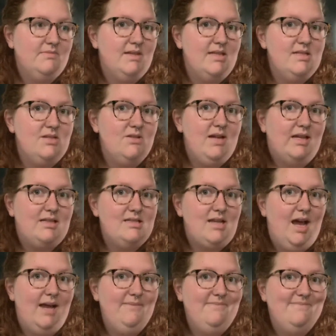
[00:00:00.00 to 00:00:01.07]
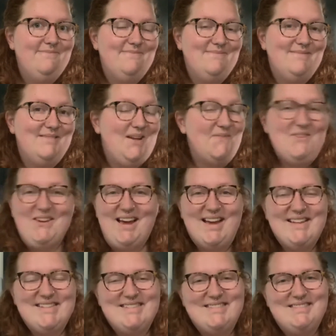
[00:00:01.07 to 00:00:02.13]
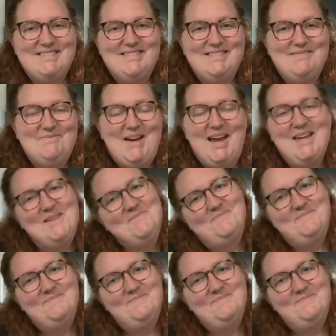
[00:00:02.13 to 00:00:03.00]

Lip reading: Until next time, love you guys. Bye.